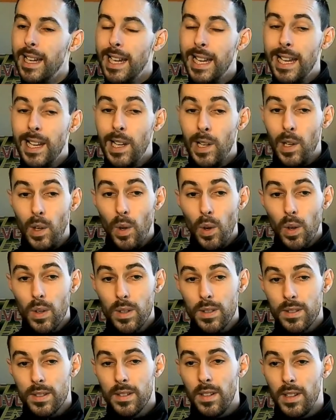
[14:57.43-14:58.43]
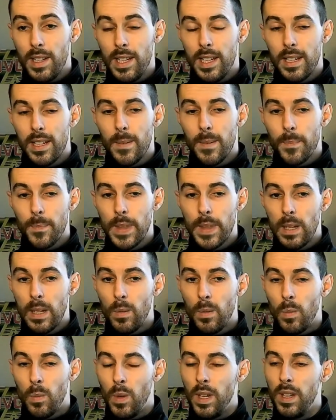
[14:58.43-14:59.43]
It looks like
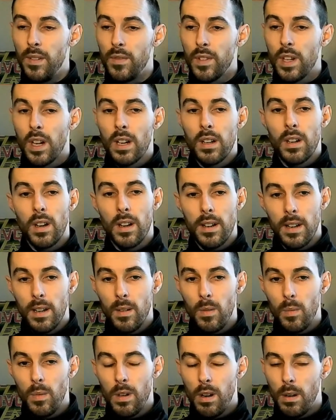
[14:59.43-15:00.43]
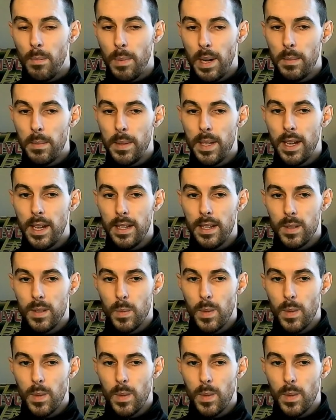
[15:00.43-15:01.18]
we've got caught out with Aubameyang as